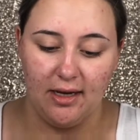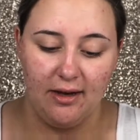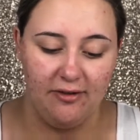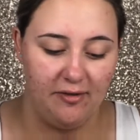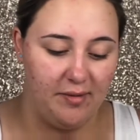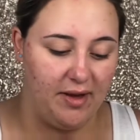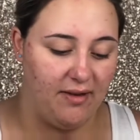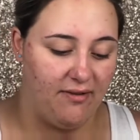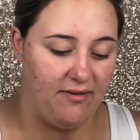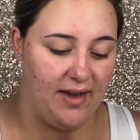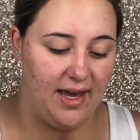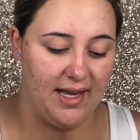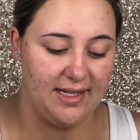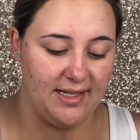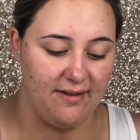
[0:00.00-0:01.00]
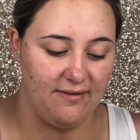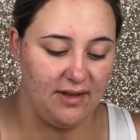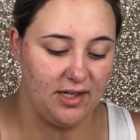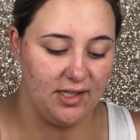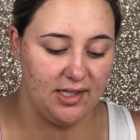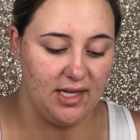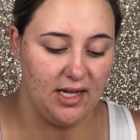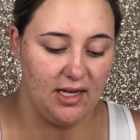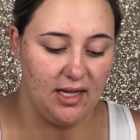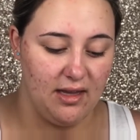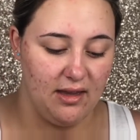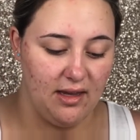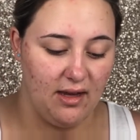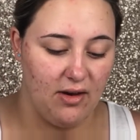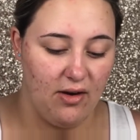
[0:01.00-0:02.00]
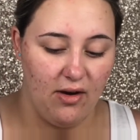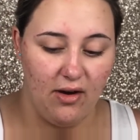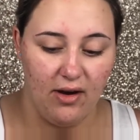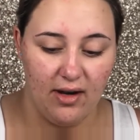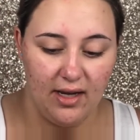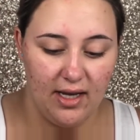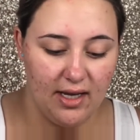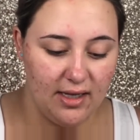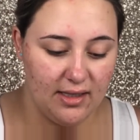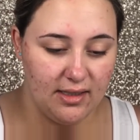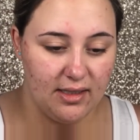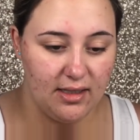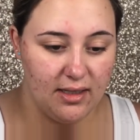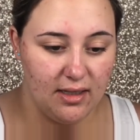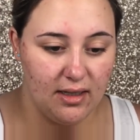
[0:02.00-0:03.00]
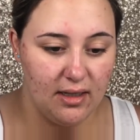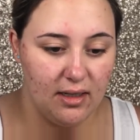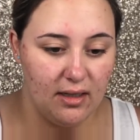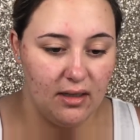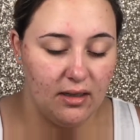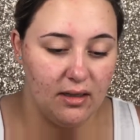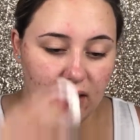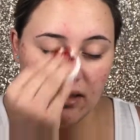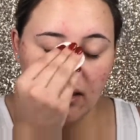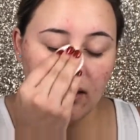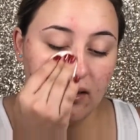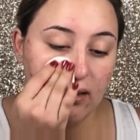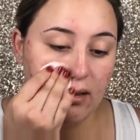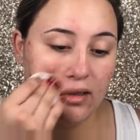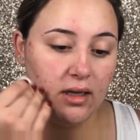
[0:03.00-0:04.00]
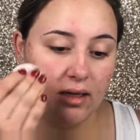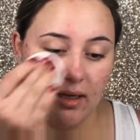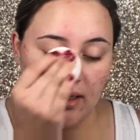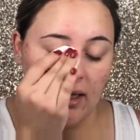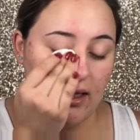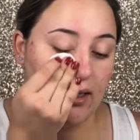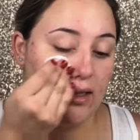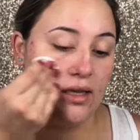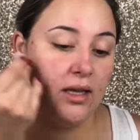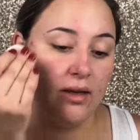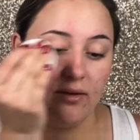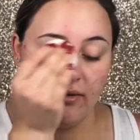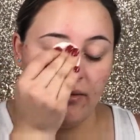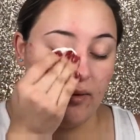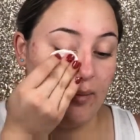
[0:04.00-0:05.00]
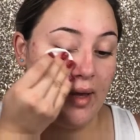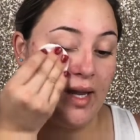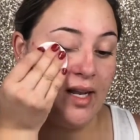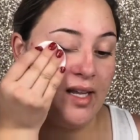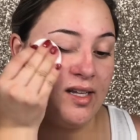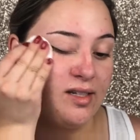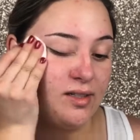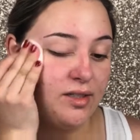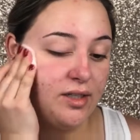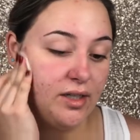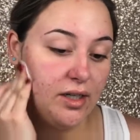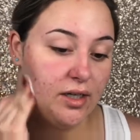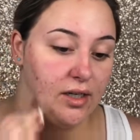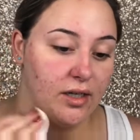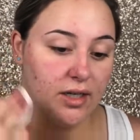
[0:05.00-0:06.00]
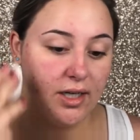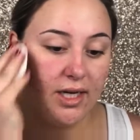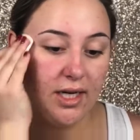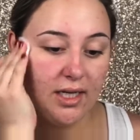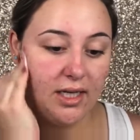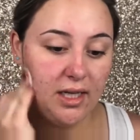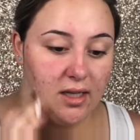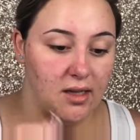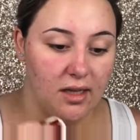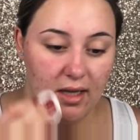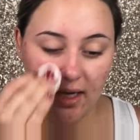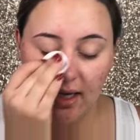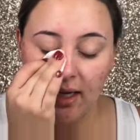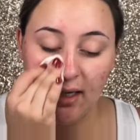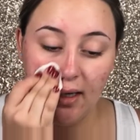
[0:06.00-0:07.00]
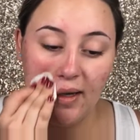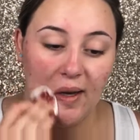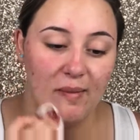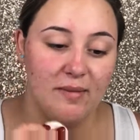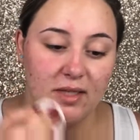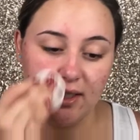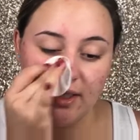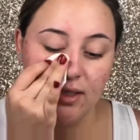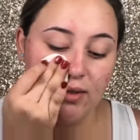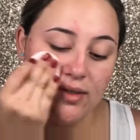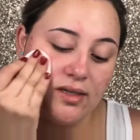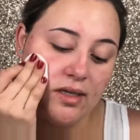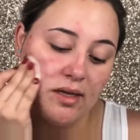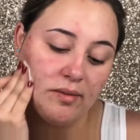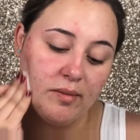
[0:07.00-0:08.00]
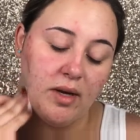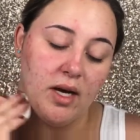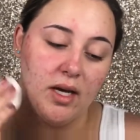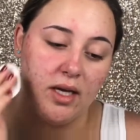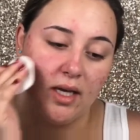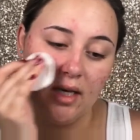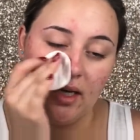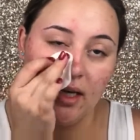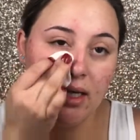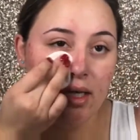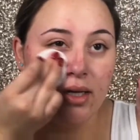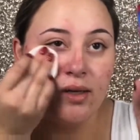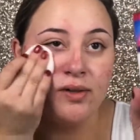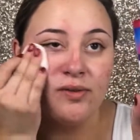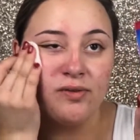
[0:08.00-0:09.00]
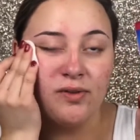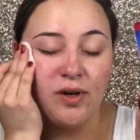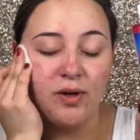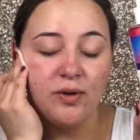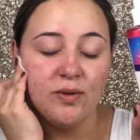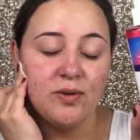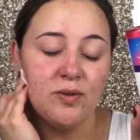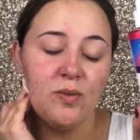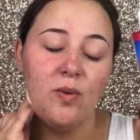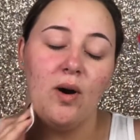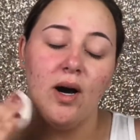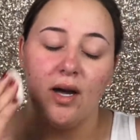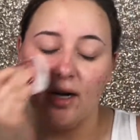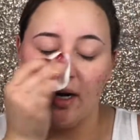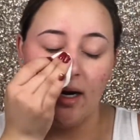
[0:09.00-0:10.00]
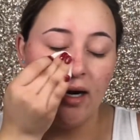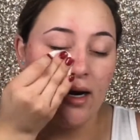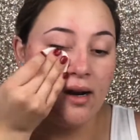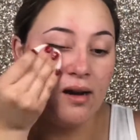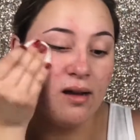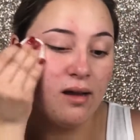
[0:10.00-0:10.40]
off my face if there's anything on it, any like remaining dirt or anything. I'm just using my rose water.